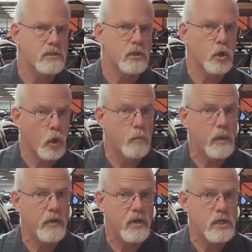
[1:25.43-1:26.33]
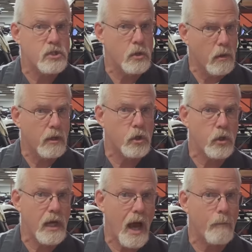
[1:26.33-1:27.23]
this could be the issue and
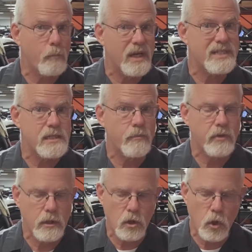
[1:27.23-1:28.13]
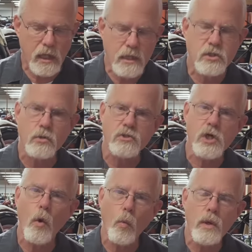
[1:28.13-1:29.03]
could not, but it's something to look into.
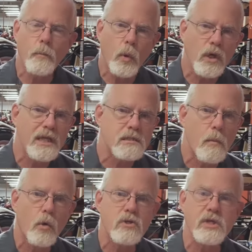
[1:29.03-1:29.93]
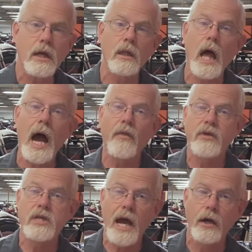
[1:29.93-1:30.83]
So we put his motorcycle on
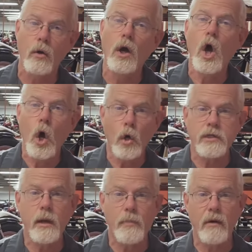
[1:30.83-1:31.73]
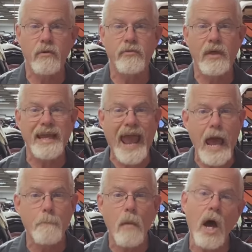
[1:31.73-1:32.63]
the dyno, hooked up everything,
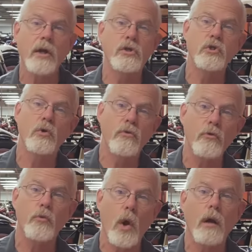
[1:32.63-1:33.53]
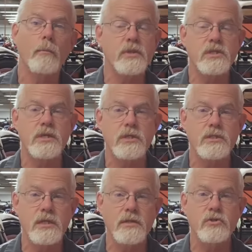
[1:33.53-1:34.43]
and monitored the throttle
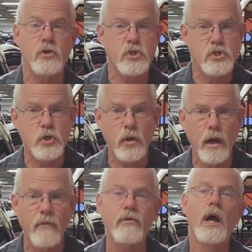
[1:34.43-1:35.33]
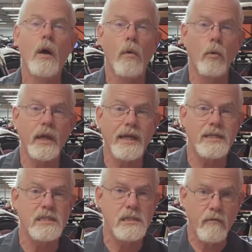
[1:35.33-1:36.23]
position sensor. And sure enough, when we got
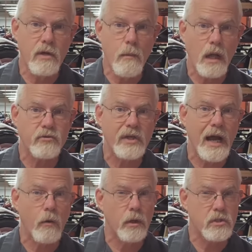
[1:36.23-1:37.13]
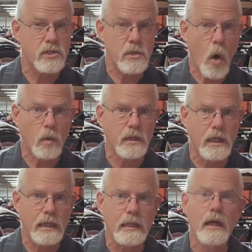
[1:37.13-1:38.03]
to 70 miles an hour and just
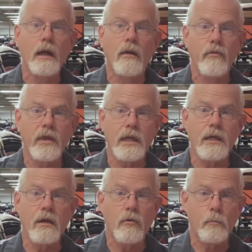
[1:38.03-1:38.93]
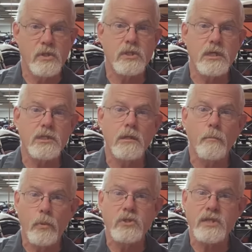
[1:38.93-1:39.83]
holding it, the
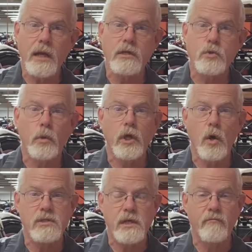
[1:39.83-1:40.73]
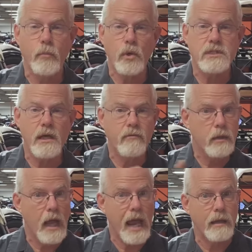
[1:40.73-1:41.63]
position percentage would go 7.7,
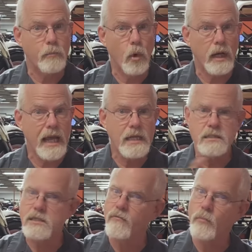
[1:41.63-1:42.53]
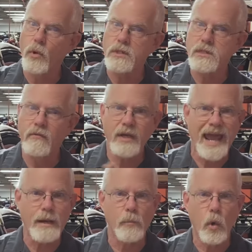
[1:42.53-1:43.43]
8.8, 7.7,
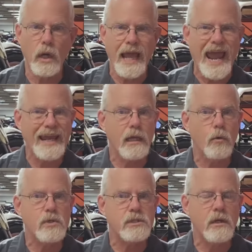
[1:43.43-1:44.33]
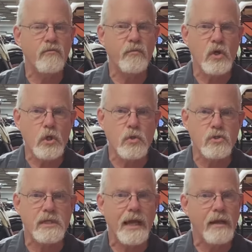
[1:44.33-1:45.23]
8.8. It was
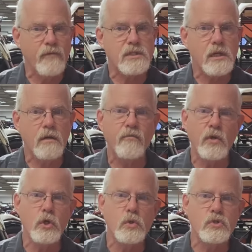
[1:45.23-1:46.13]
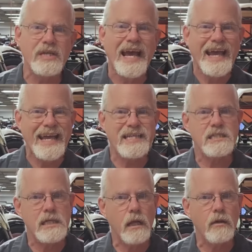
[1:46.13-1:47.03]
confused. And if it's confused,
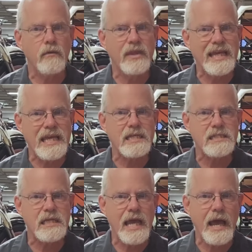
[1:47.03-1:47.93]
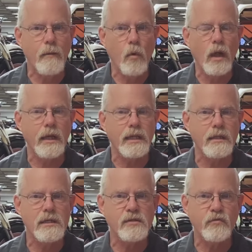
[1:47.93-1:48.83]
it's telling the ECM, well, I
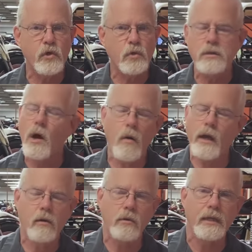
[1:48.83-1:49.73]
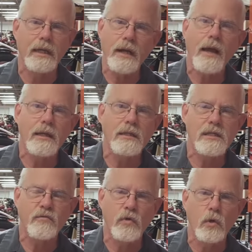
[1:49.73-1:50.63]
need this fuel. No, I don't need it. I need
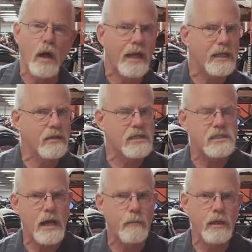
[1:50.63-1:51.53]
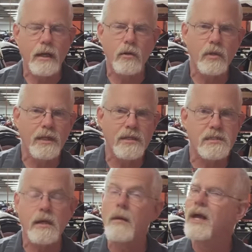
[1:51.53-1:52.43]
this fuel. I need this timing. I don't need
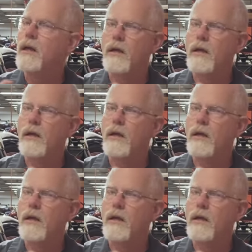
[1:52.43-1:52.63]
this time.